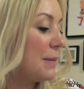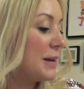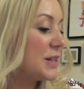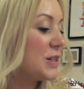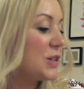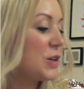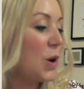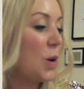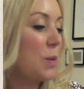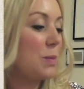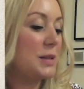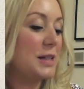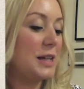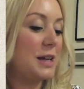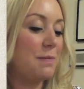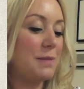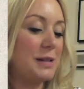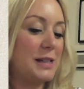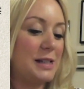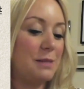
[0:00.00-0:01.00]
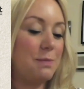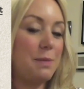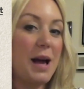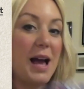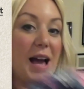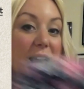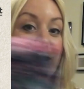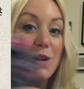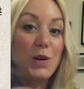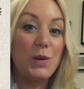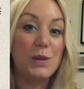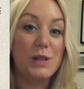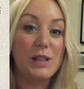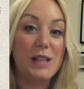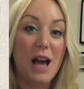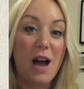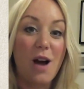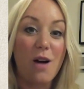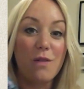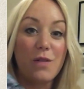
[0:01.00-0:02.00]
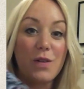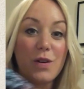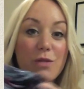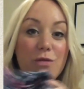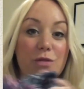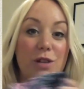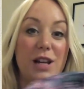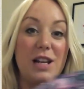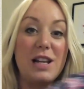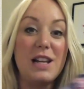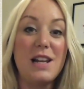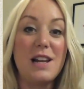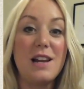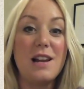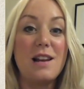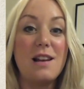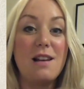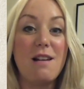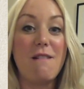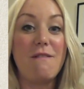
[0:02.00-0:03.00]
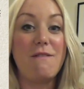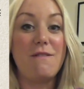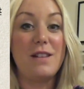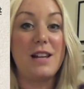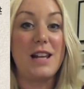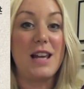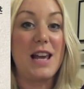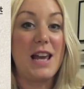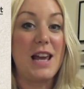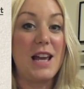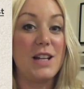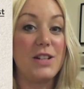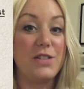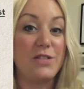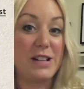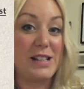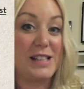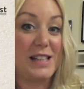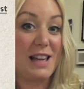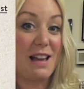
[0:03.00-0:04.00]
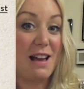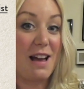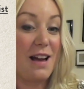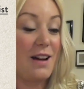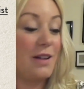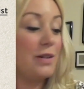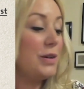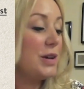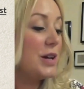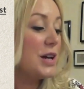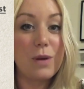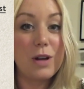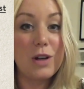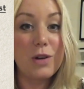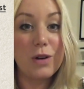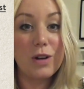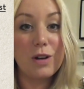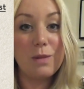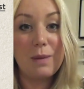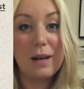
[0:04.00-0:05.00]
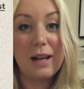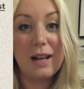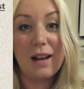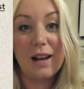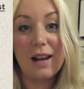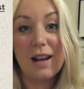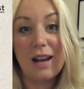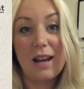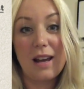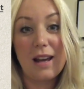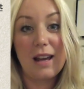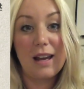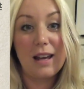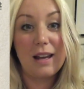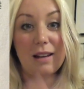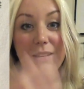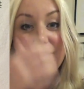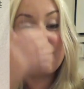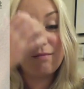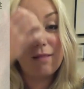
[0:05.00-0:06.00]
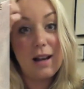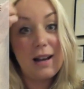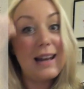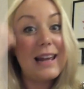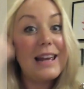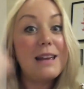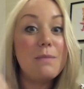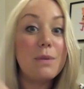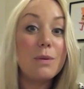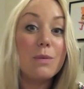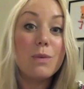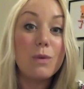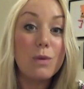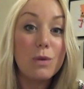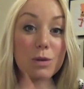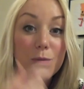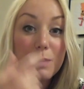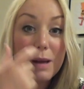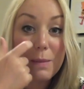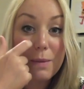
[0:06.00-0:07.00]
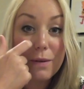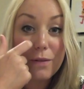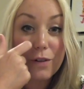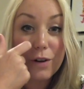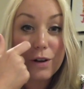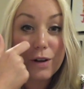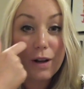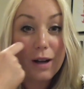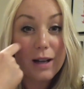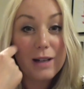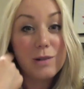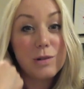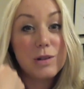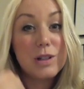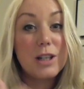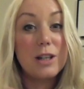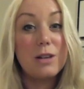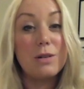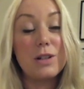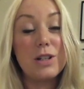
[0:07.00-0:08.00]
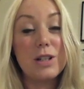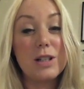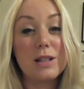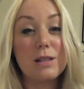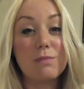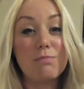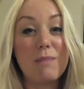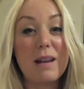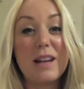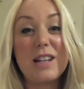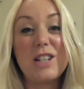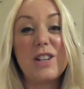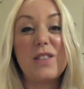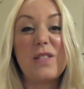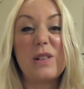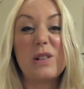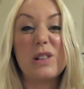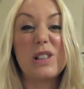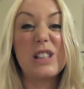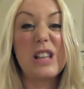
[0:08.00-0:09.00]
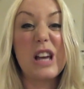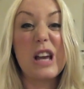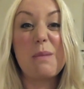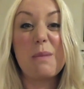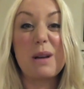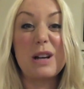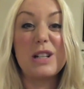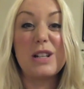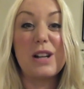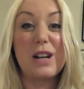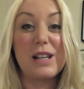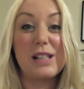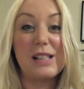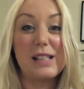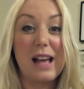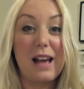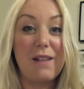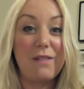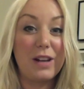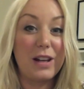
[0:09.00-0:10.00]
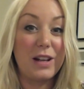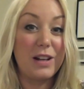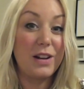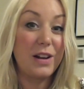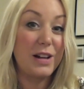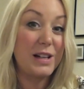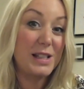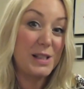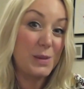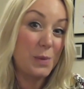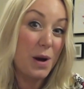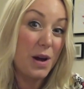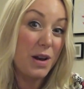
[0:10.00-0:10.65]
And my top tip is to pack yourself a really lovely dressing gown. When you're going to be like in a labour ward, maybe for a night or two, it just makes you feel so much nicer having a nice